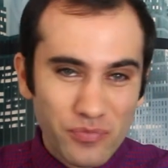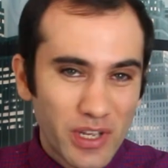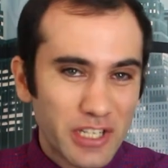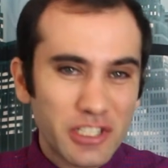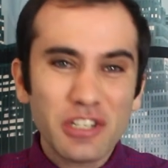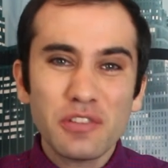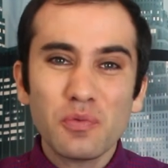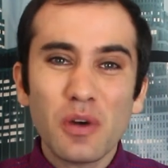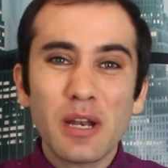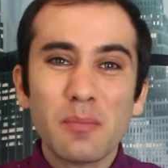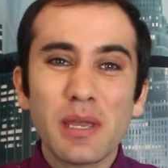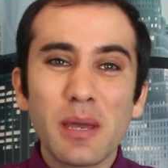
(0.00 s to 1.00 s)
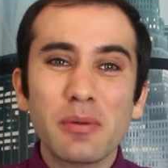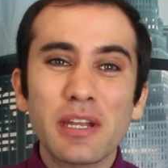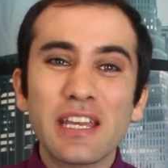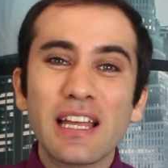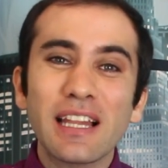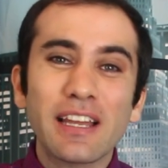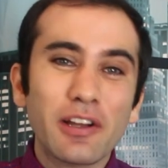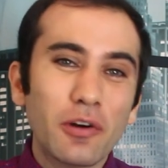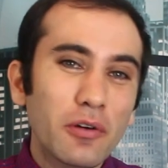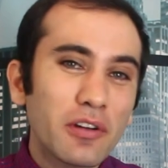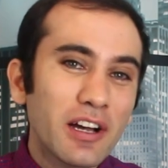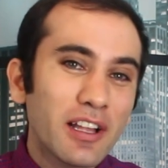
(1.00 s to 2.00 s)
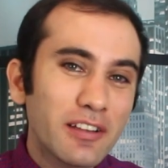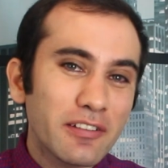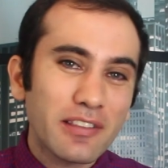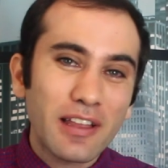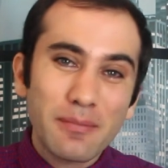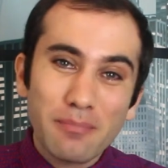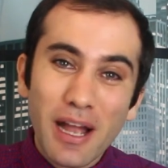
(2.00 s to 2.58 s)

I just want to be able to yell at cold callers like